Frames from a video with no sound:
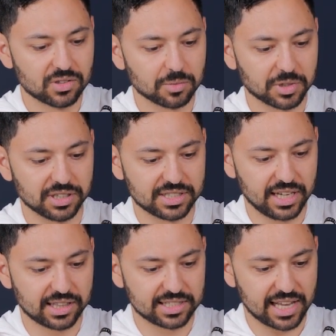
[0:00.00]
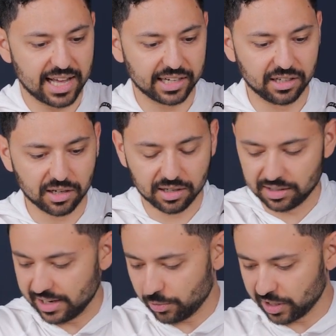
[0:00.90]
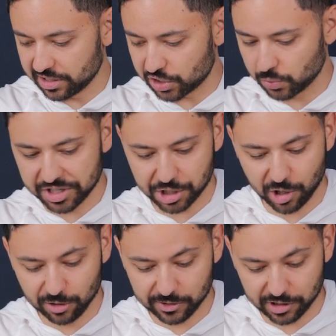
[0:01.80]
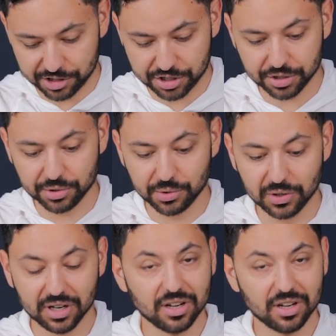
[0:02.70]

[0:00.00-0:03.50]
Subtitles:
I'm going to take this out of here. Now we're going to switch over to